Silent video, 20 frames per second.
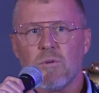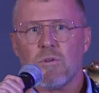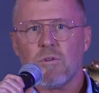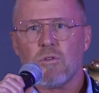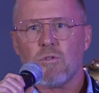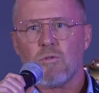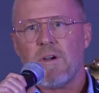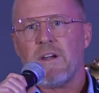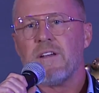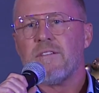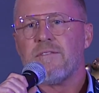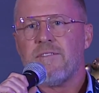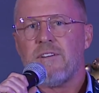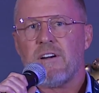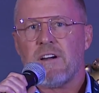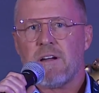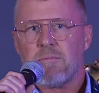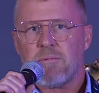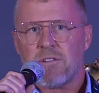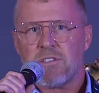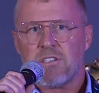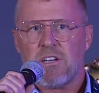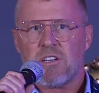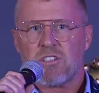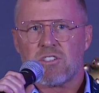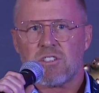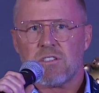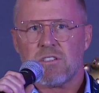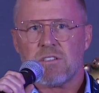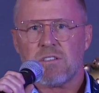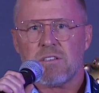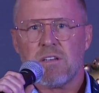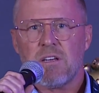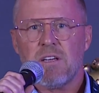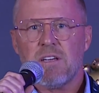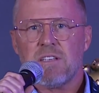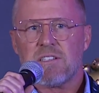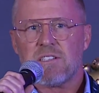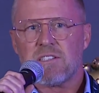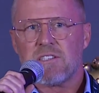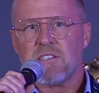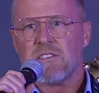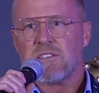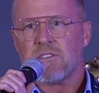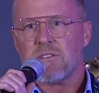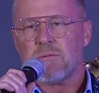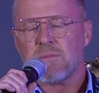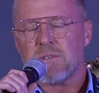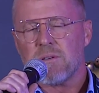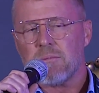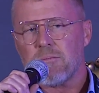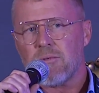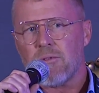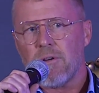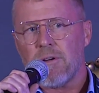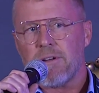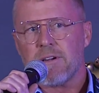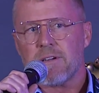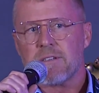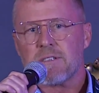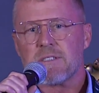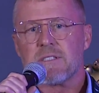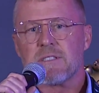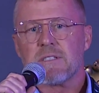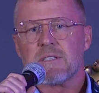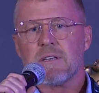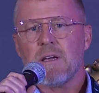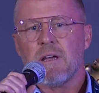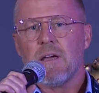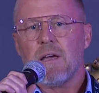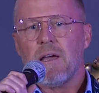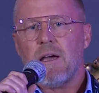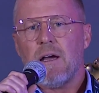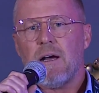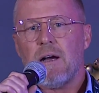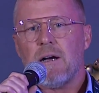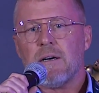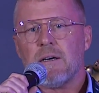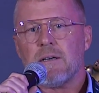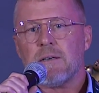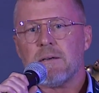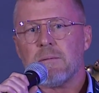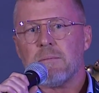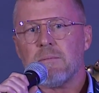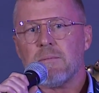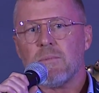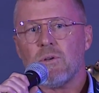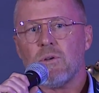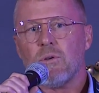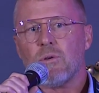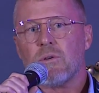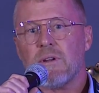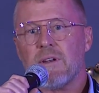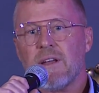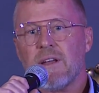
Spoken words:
great fire protection systems and products. You can